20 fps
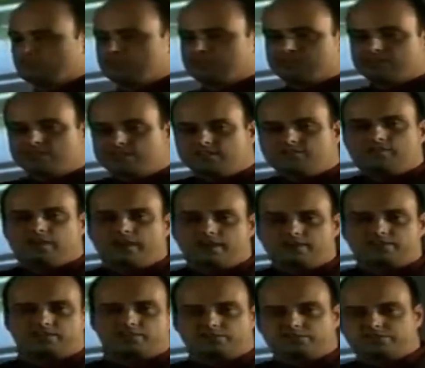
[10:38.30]
well, you need the
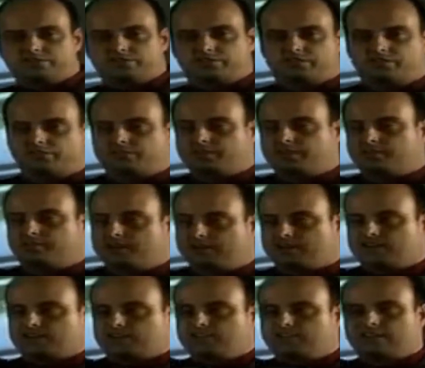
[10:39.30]
mask, which is the circular
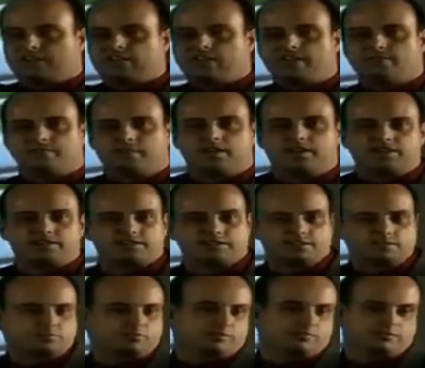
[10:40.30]
mask with the gate mask,
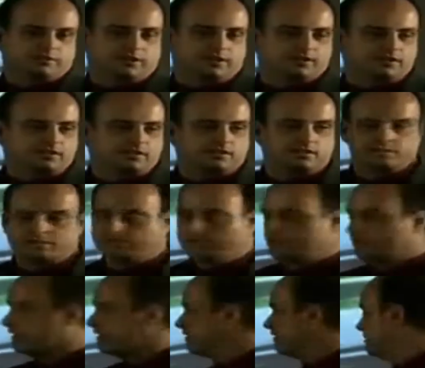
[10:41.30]
and you put them together, you get
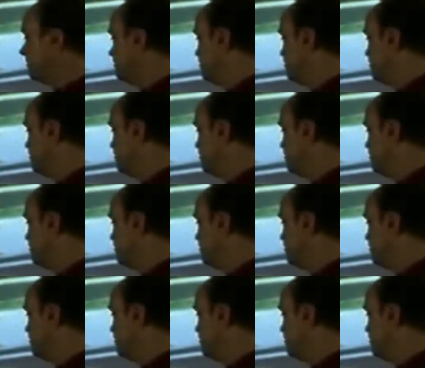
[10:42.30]
the ghost